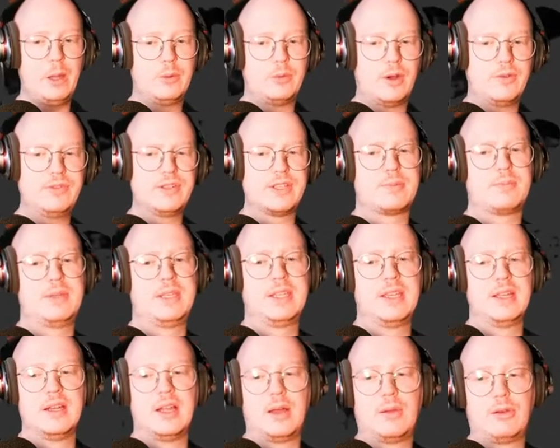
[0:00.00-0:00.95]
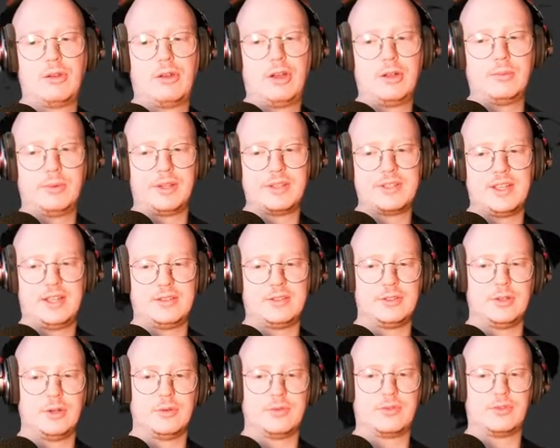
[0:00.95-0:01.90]
roughly speaking, how long would it take
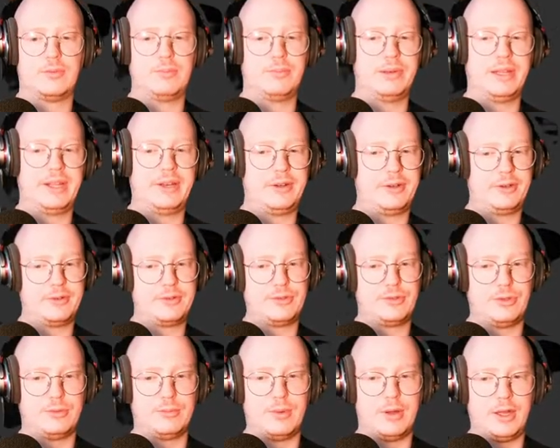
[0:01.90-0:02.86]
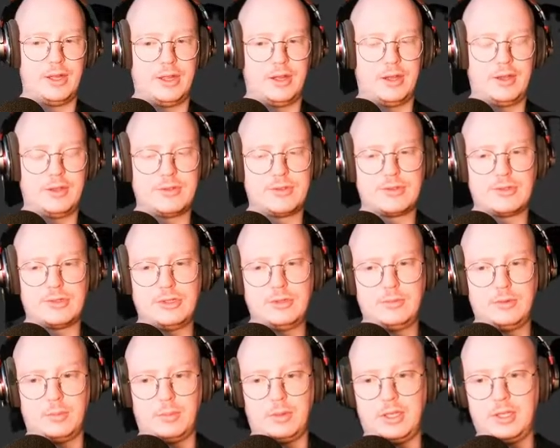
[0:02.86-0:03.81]
to go from Blender to Maya? I
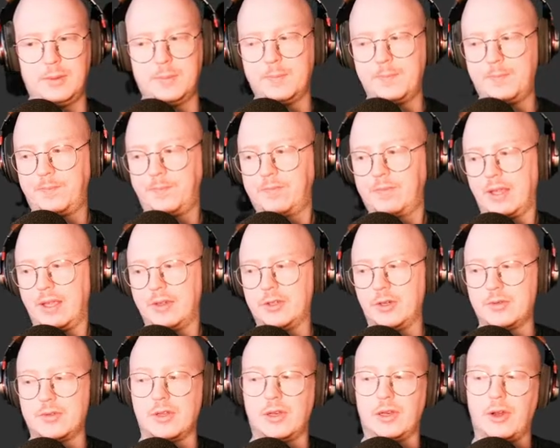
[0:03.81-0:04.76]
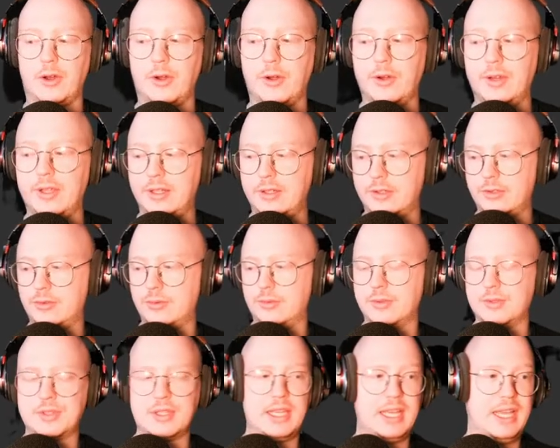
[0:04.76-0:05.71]
assume you mean in terms of learning the
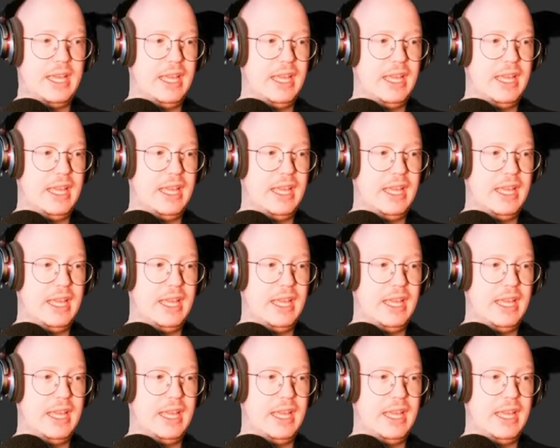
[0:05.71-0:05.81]
tools.